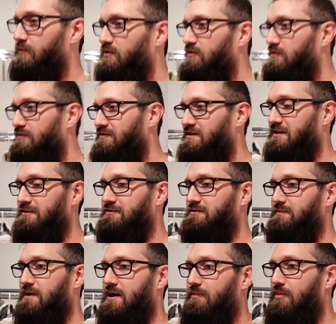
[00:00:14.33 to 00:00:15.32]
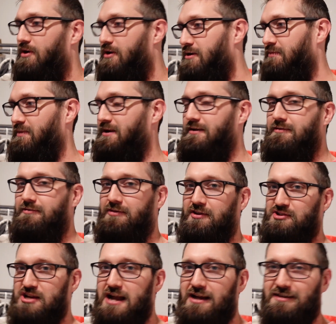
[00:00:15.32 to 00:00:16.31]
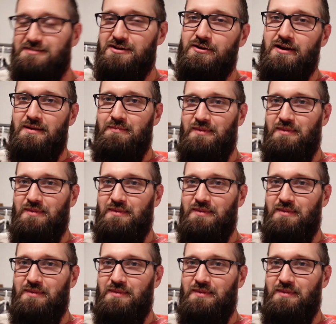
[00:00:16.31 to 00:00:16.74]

moved into my apartment, the jackets all got